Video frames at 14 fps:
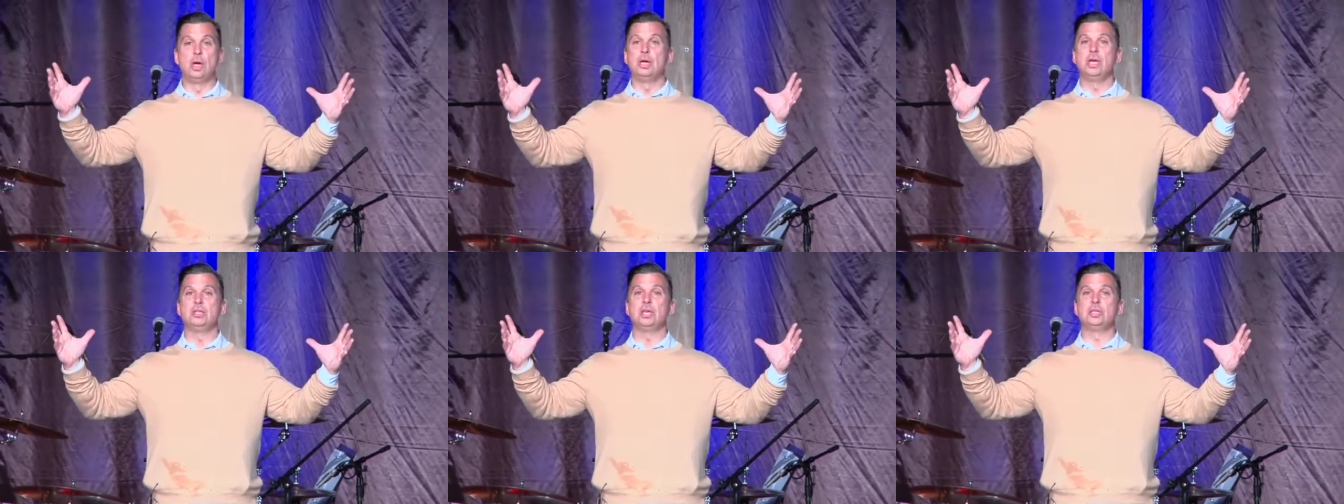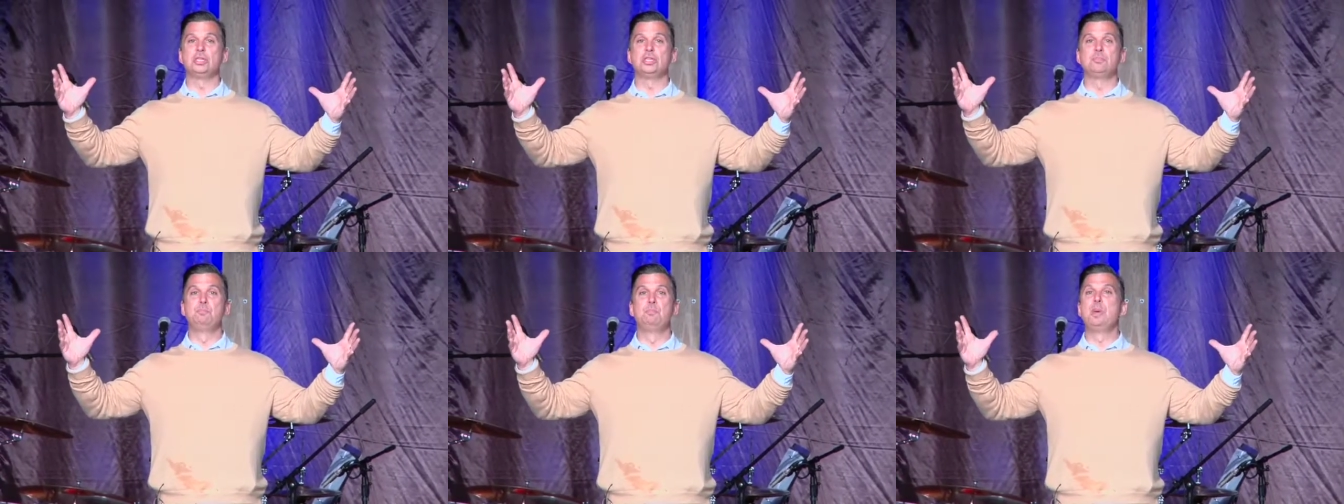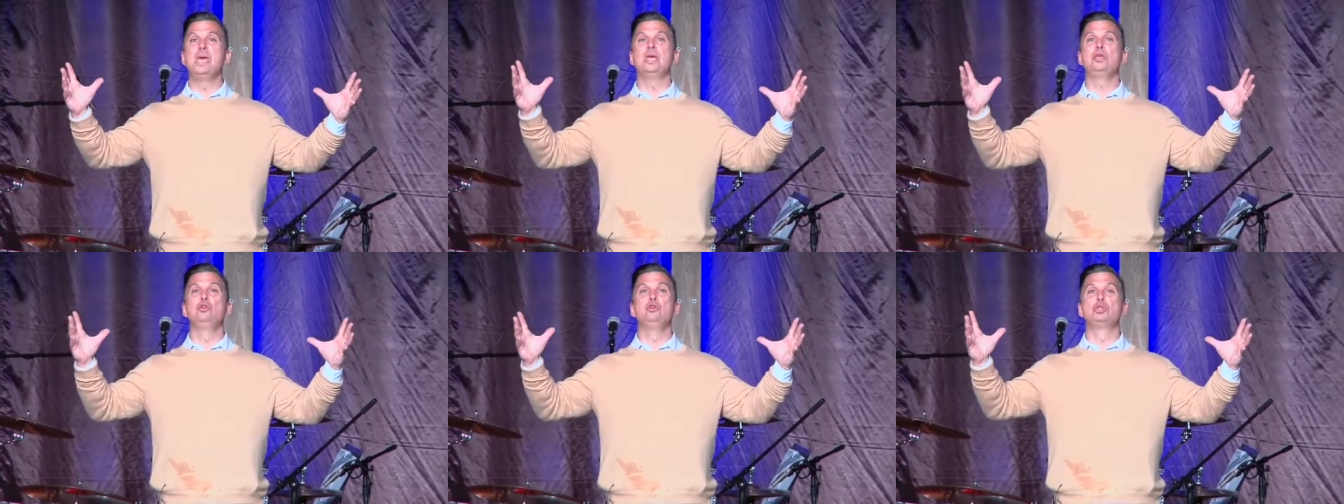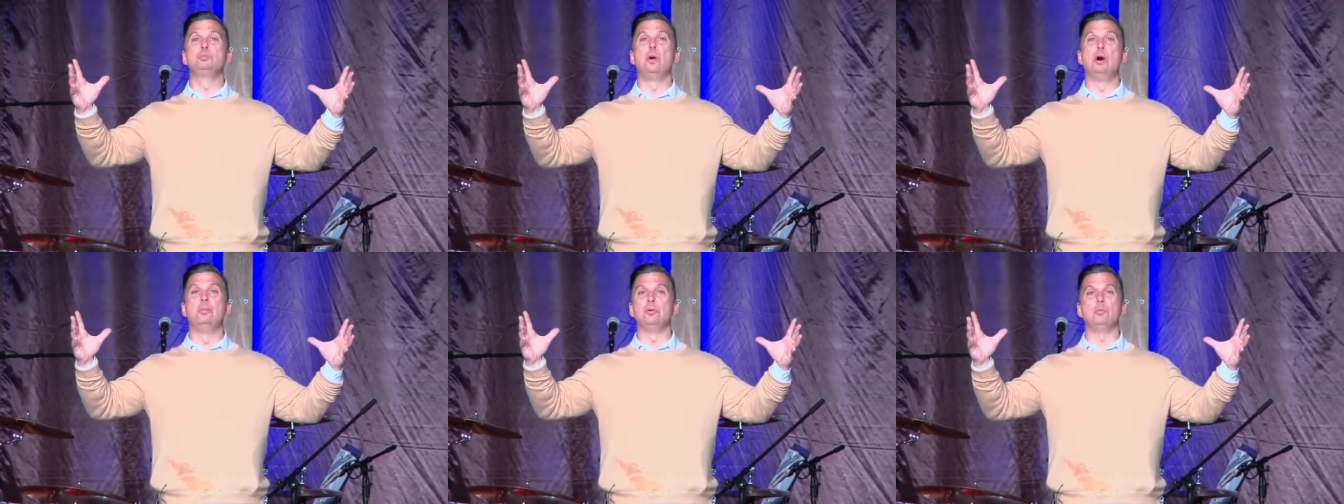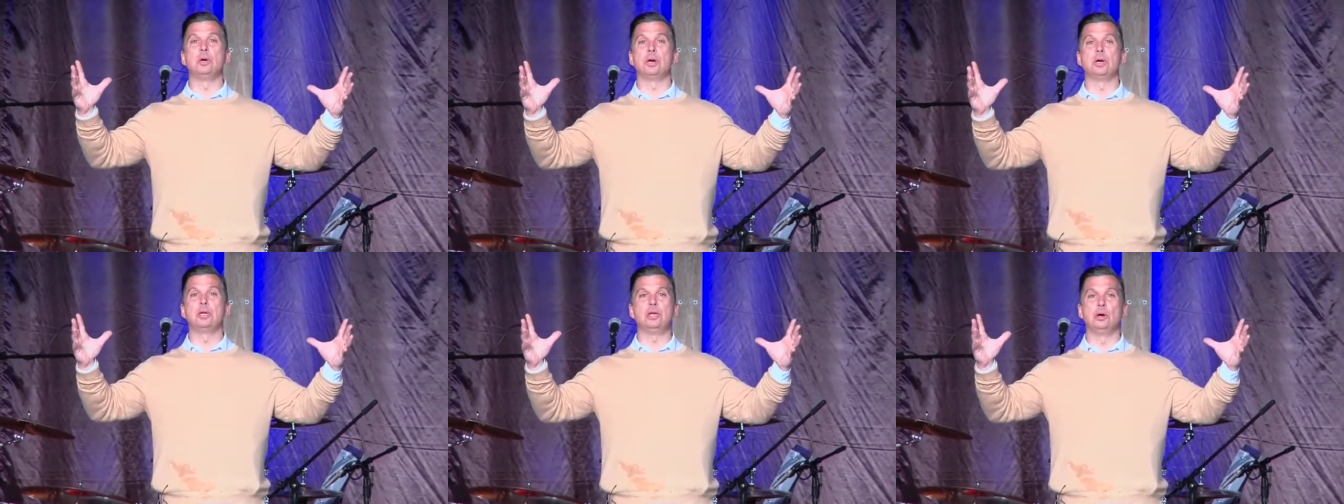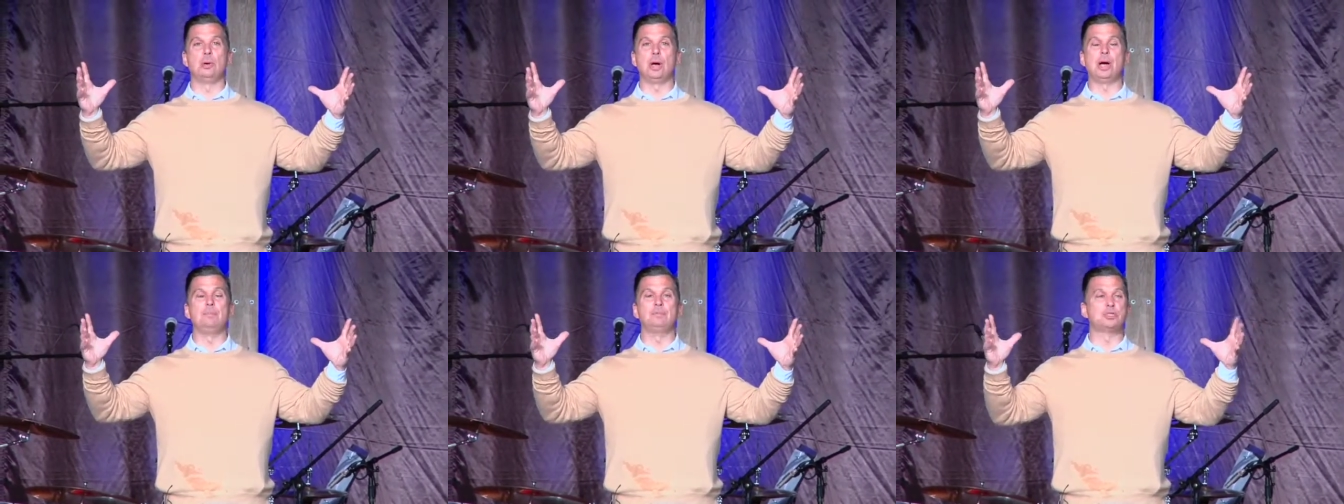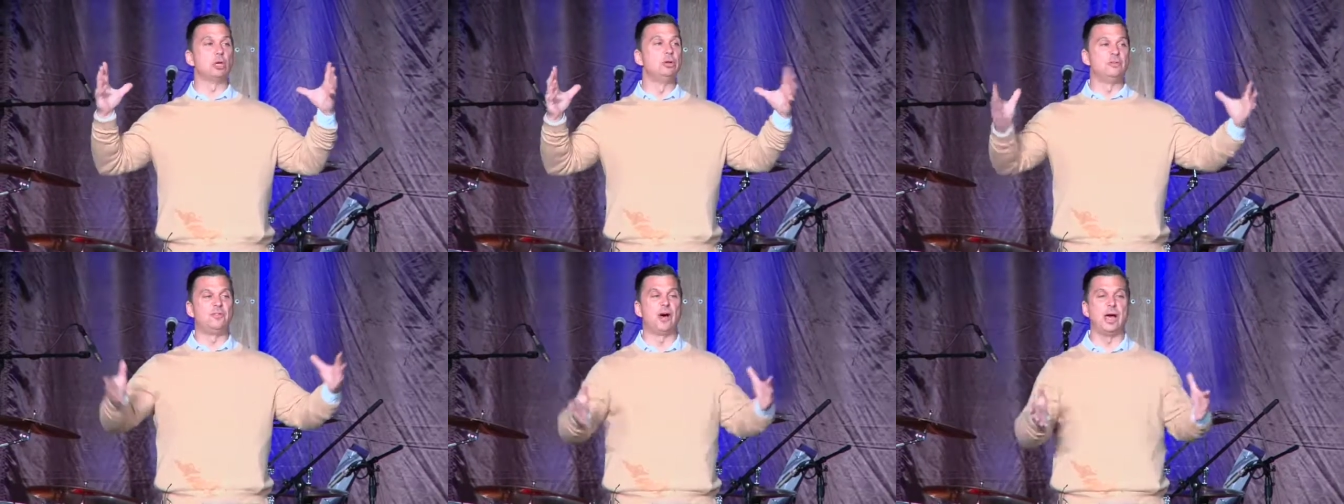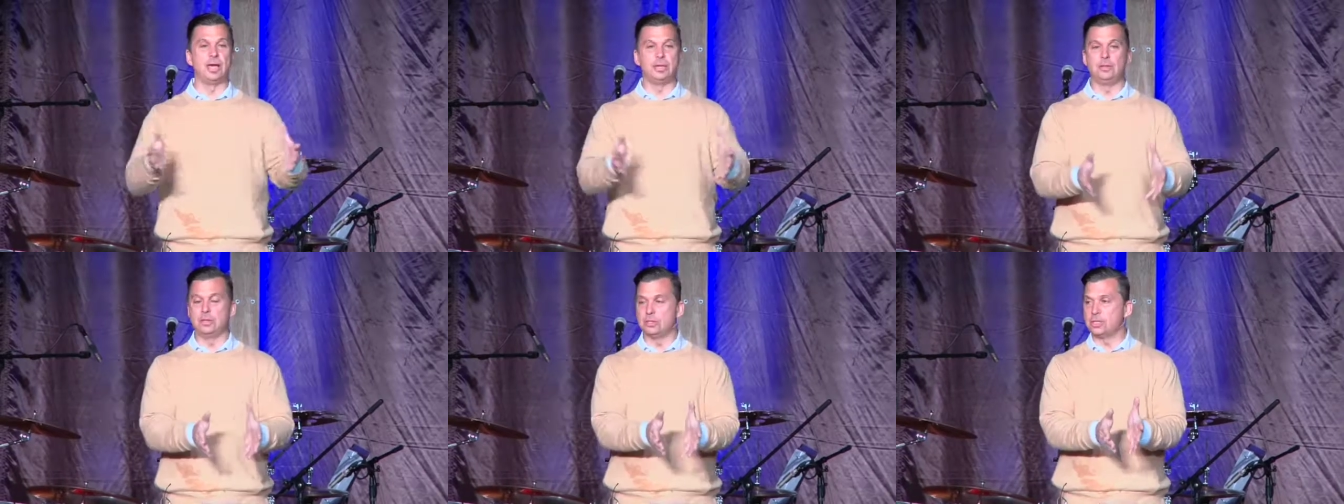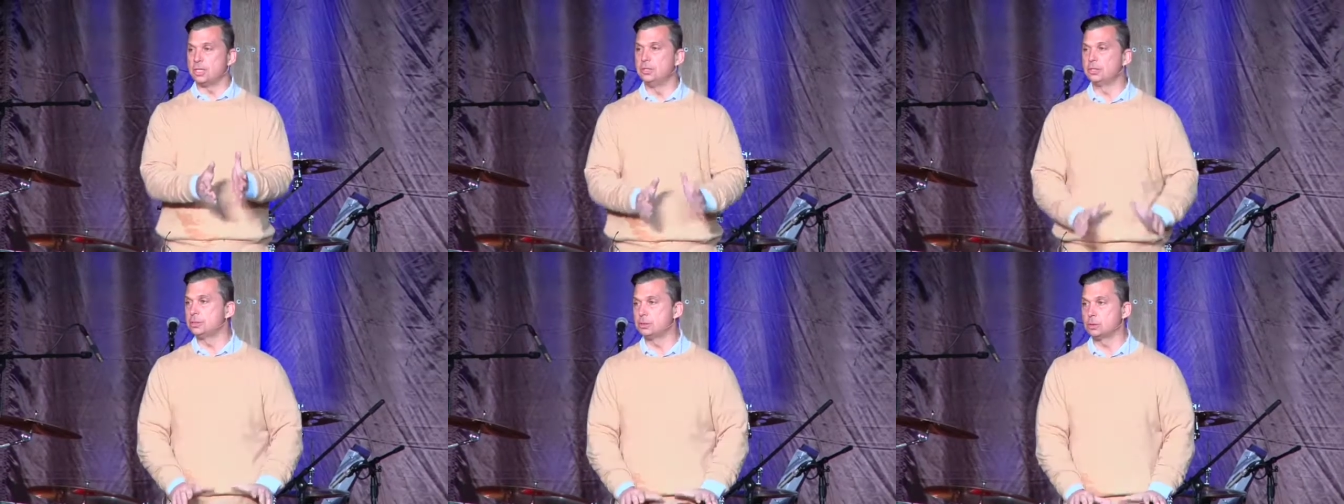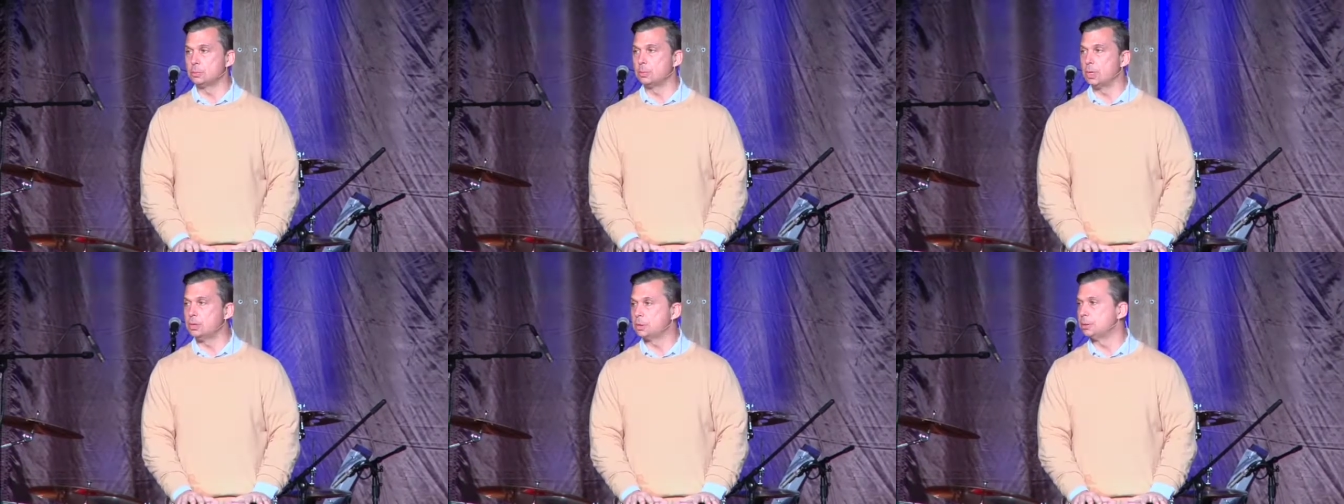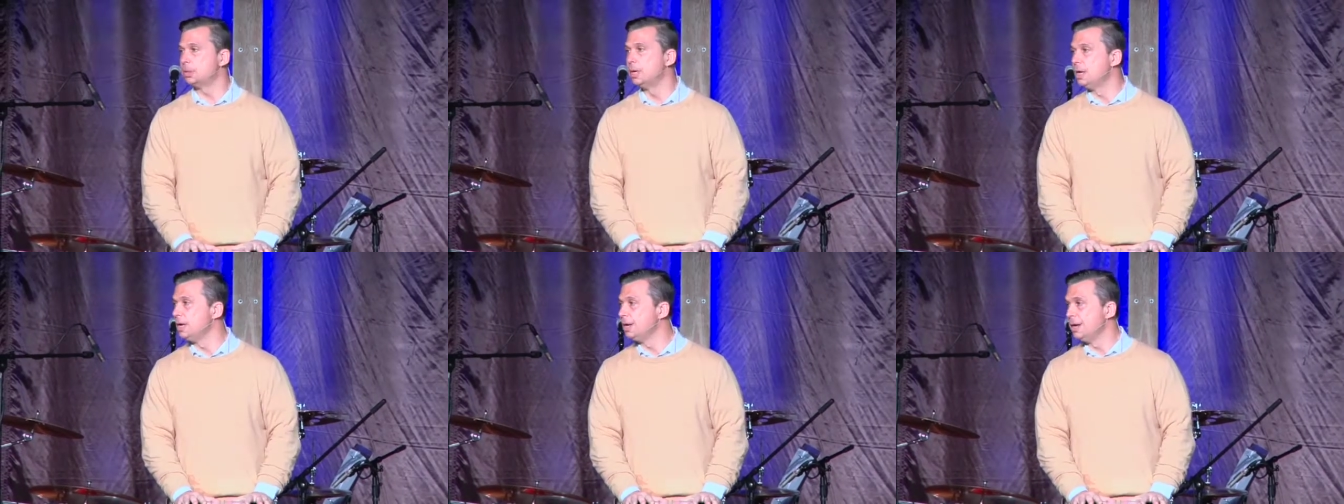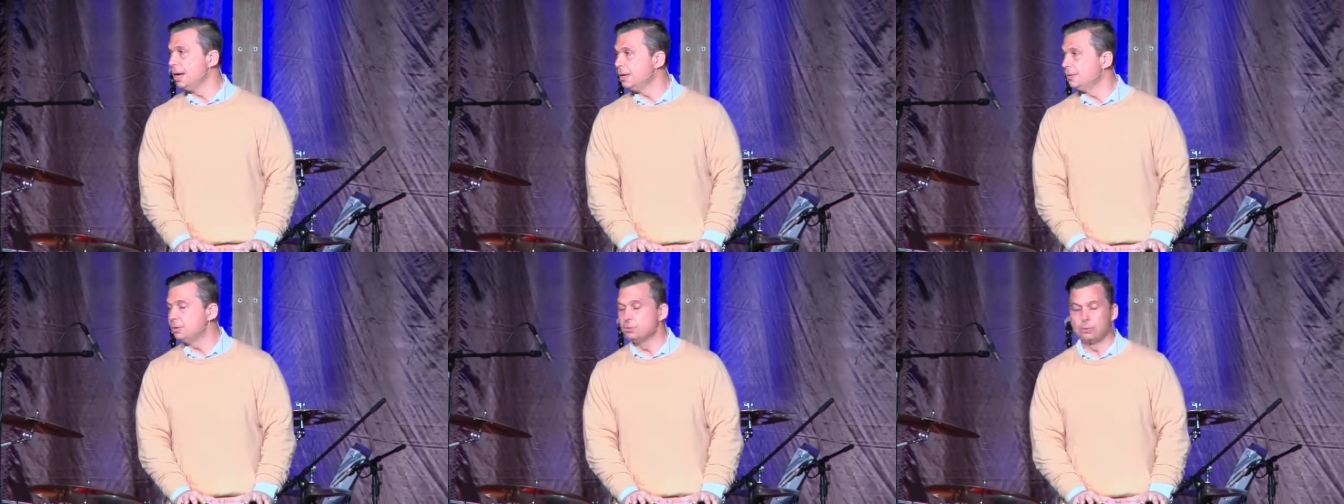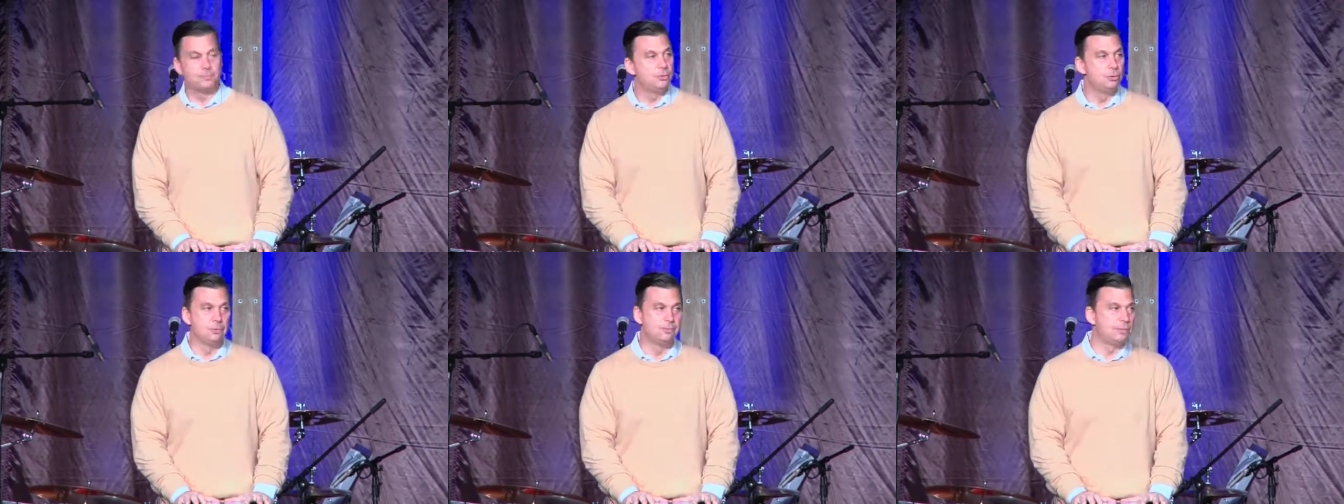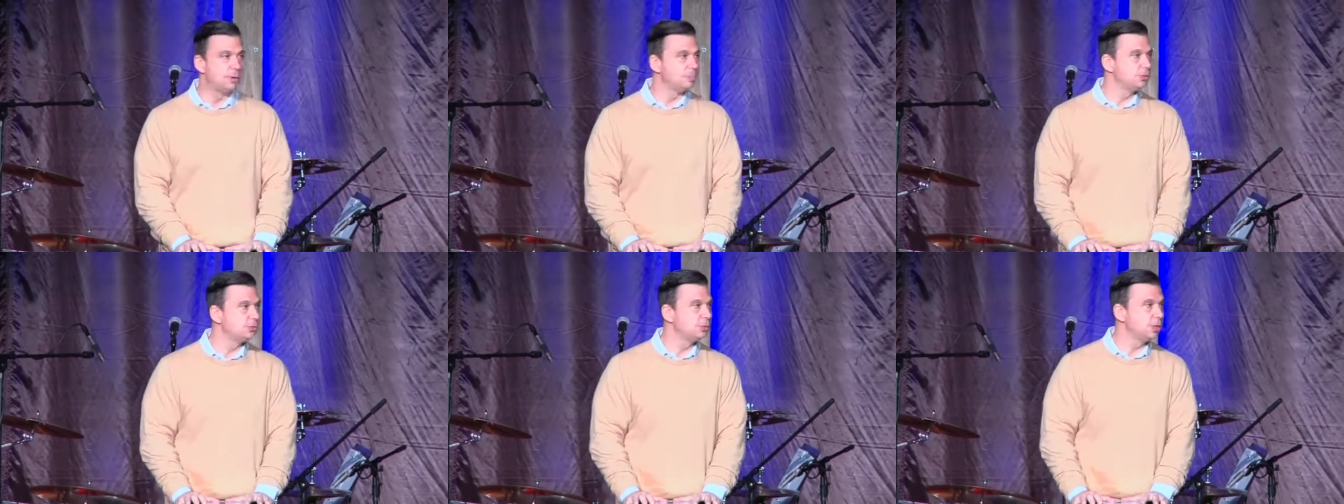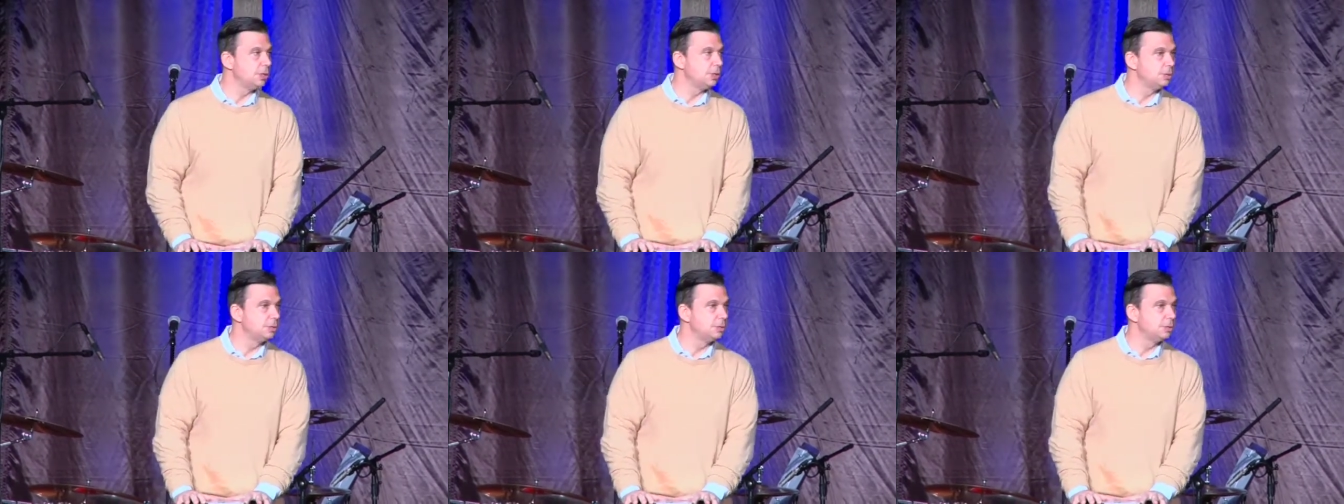it, it's this big, huge moment where, you know, I'm so defined in this, in this situation. And those are few and far between.